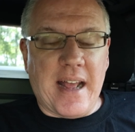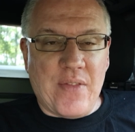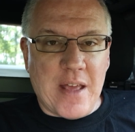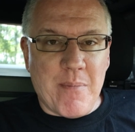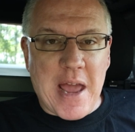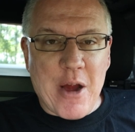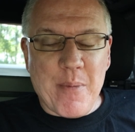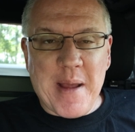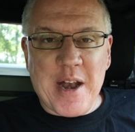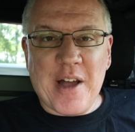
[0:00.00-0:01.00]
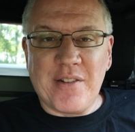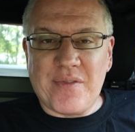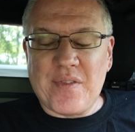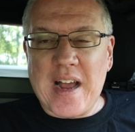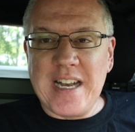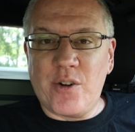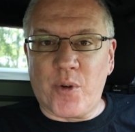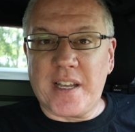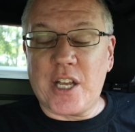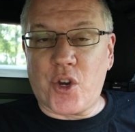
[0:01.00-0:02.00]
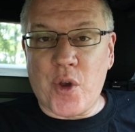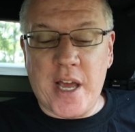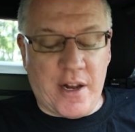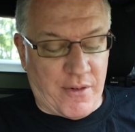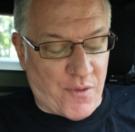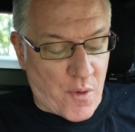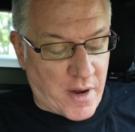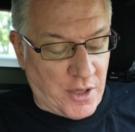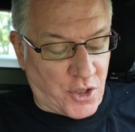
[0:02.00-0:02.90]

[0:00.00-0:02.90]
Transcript: and they may or may not find it or get credit for it.